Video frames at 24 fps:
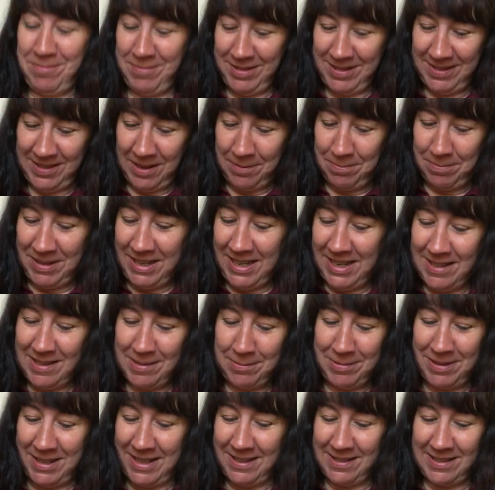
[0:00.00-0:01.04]
So please
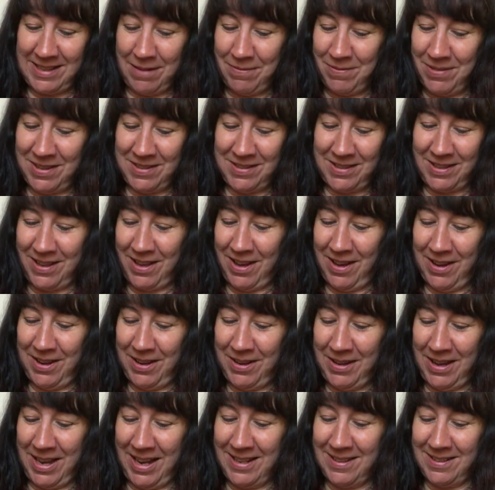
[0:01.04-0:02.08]
give this a
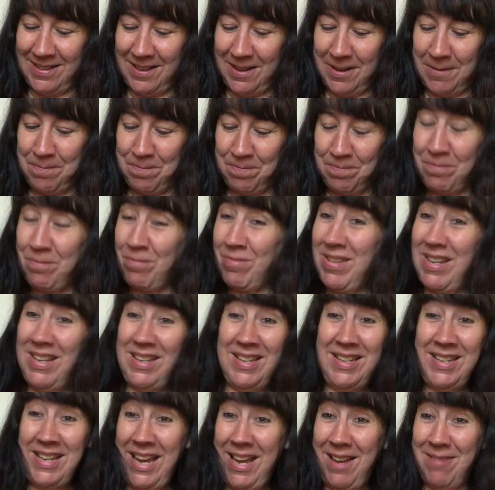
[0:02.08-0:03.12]
go. And
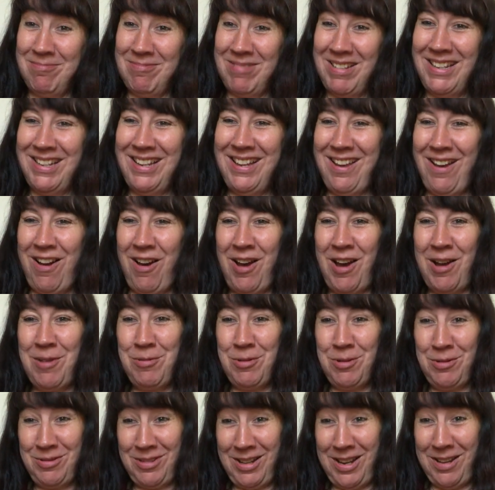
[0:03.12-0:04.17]
yeah, I
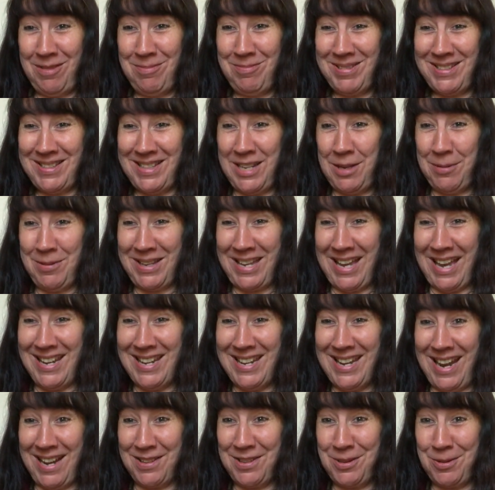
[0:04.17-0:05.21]
will see you again
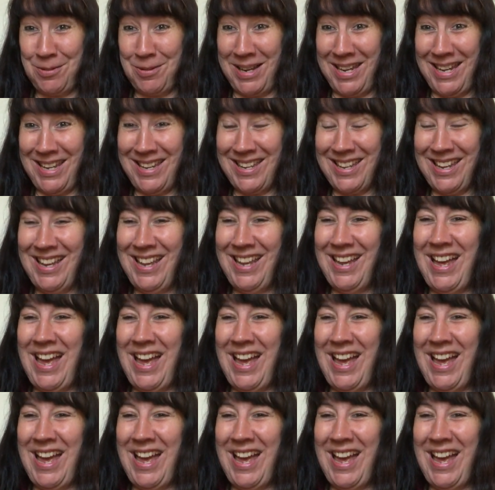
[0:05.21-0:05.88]
next week.